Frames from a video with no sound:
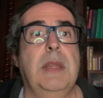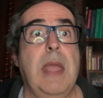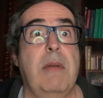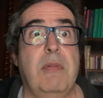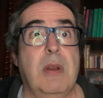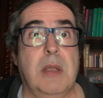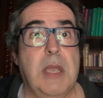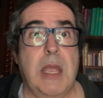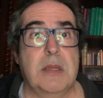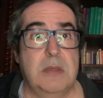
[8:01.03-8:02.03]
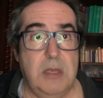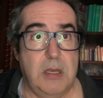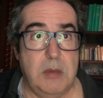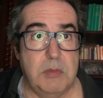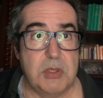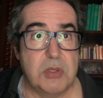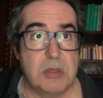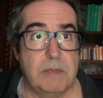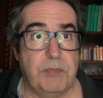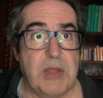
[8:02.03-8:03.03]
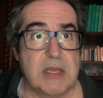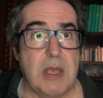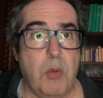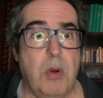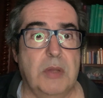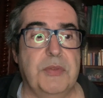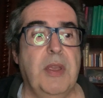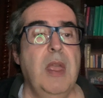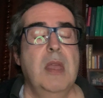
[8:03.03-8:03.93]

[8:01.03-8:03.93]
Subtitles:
never get the image as I want.